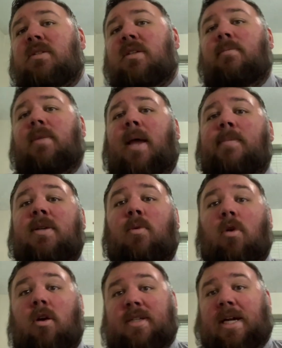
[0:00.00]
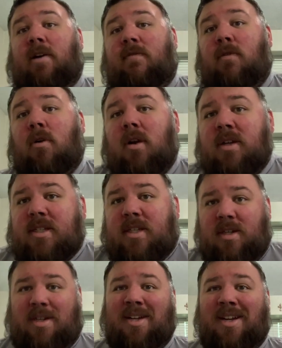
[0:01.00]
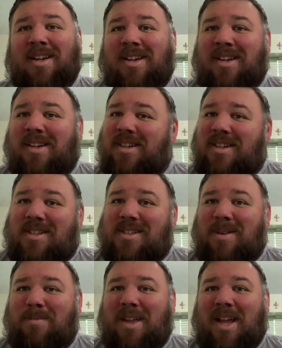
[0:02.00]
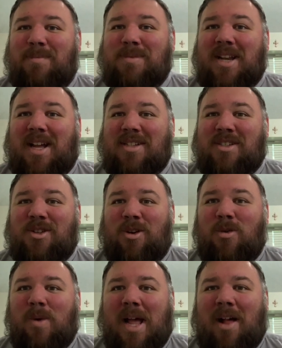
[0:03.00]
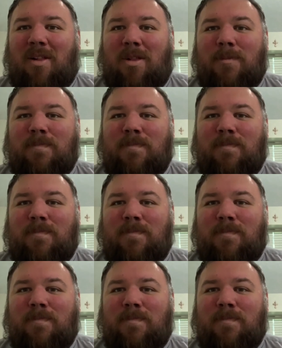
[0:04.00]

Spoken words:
sometimes it works out for us and sometimes not so well.